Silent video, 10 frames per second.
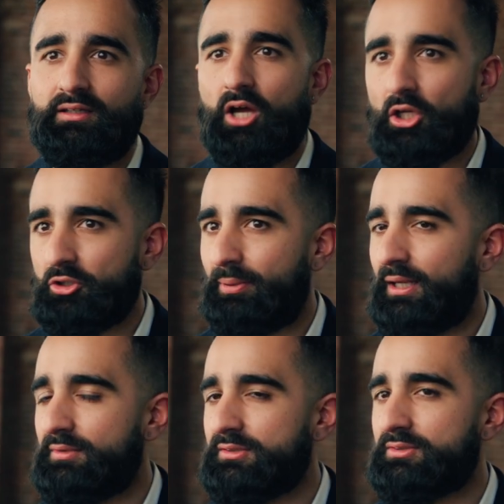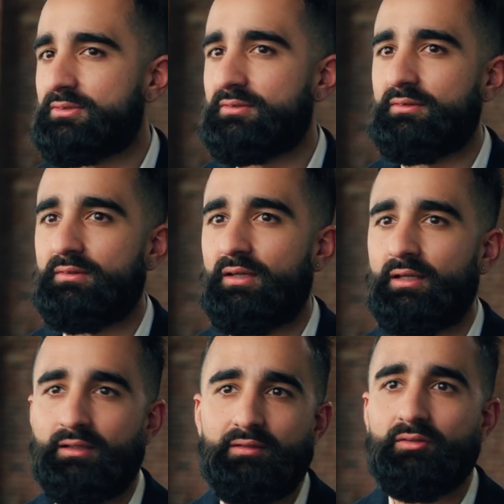underpayments, and
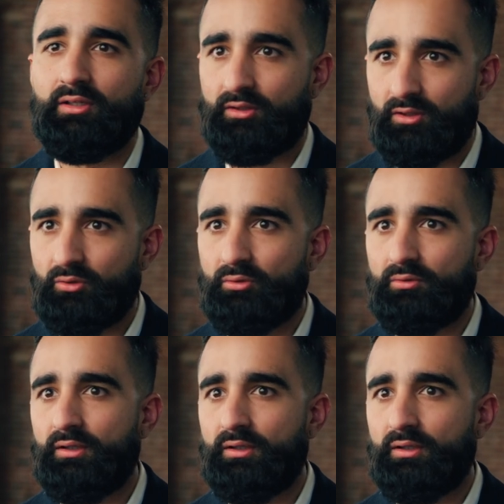can even include